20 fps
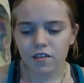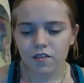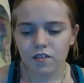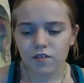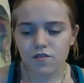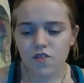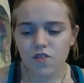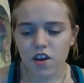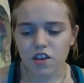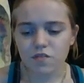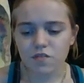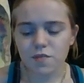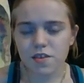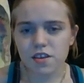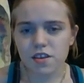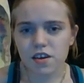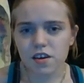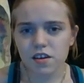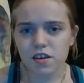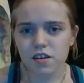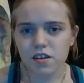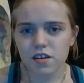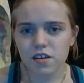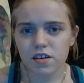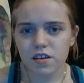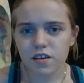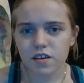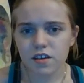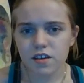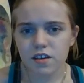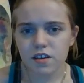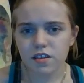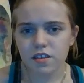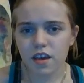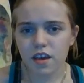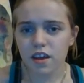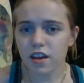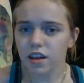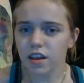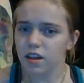freshman year,
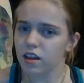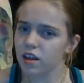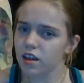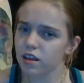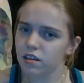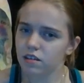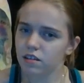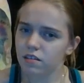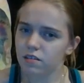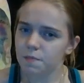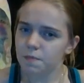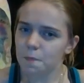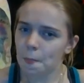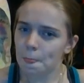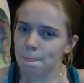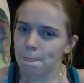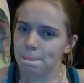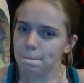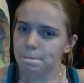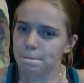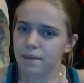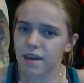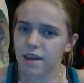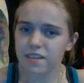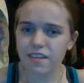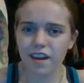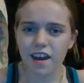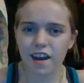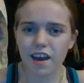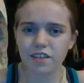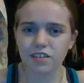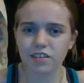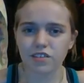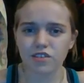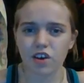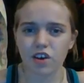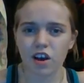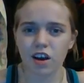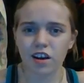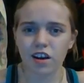technically, because I had
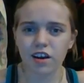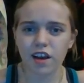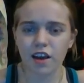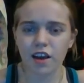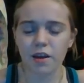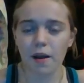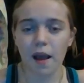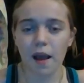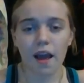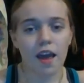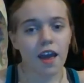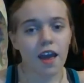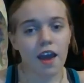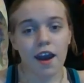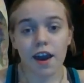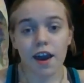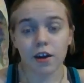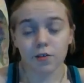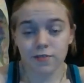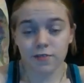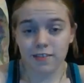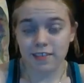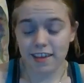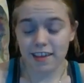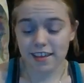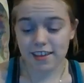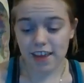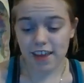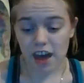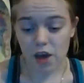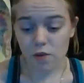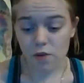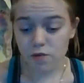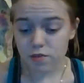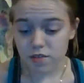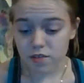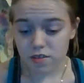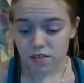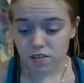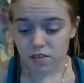guitar. I don't think that
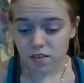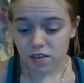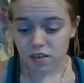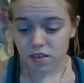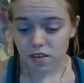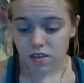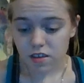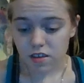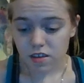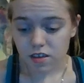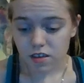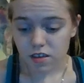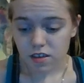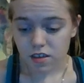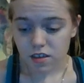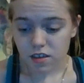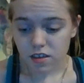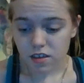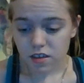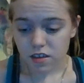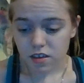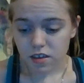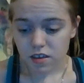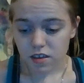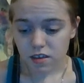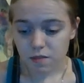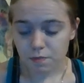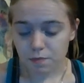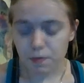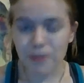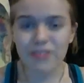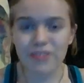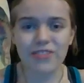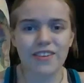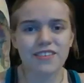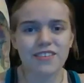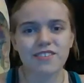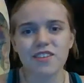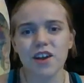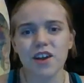counts. But
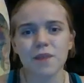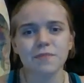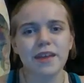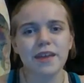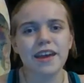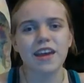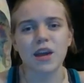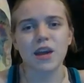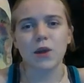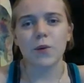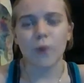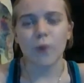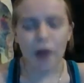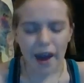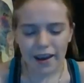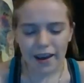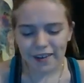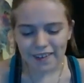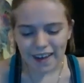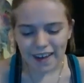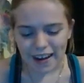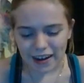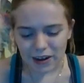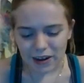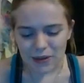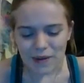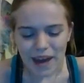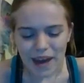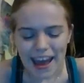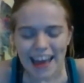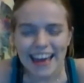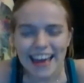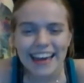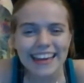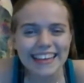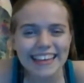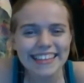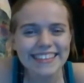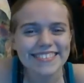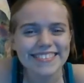this year I'm taking choir
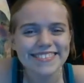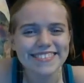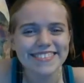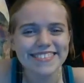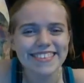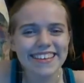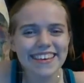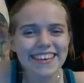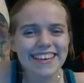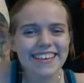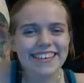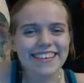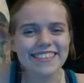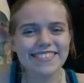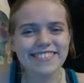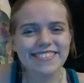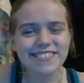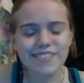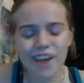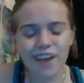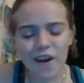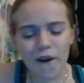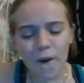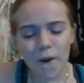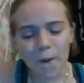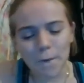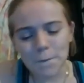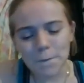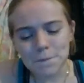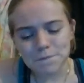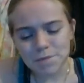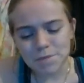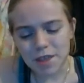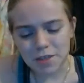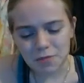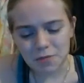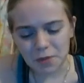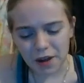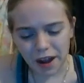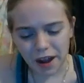anyways, so
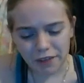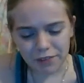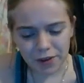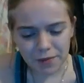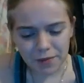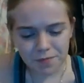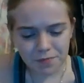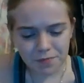it's whatever.